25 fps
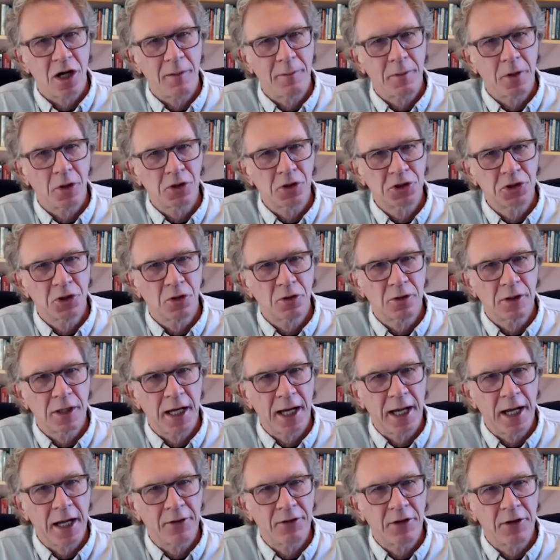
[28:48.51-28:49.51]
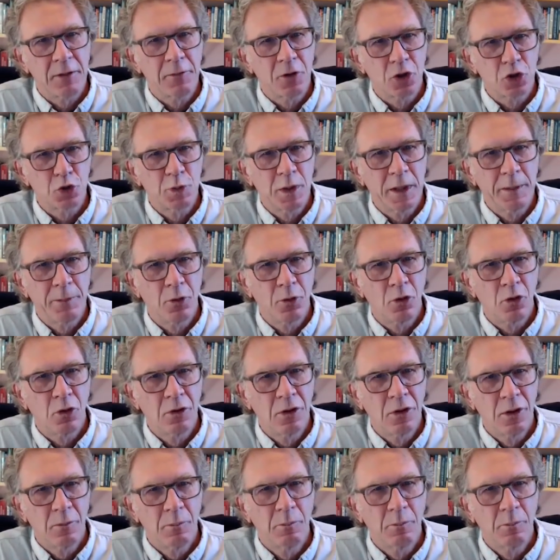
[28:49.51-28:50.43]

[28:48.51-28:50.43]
emotional diet than most people